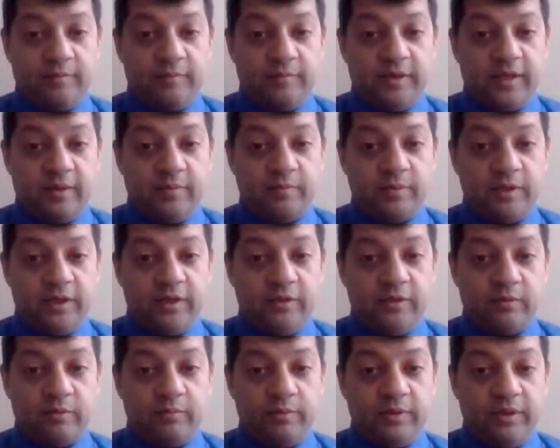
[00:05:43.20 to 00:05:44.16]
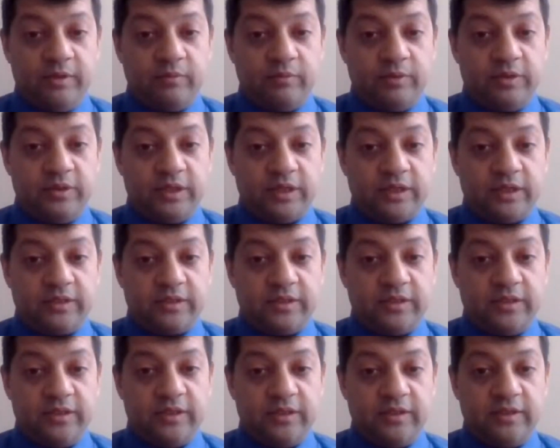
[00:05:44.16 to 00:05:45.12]
They may not be
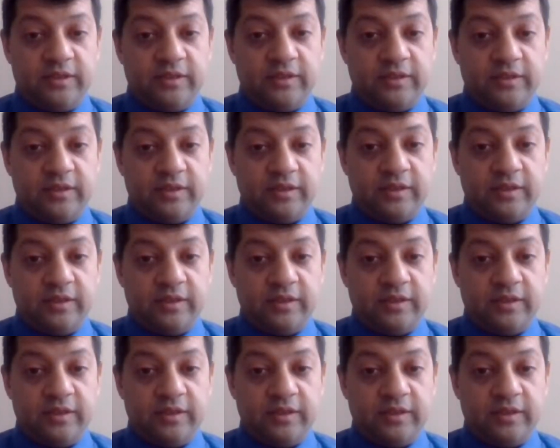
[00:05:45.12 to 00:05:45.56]
rejecting